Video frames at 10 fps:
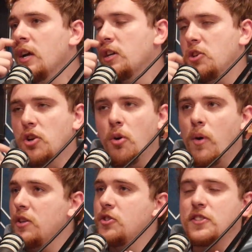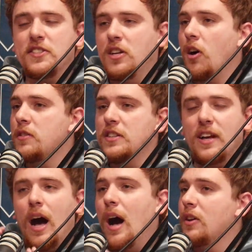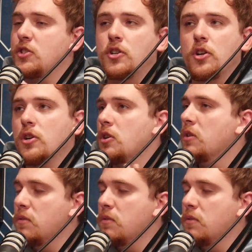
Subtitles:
you don't want to just see all these Oscar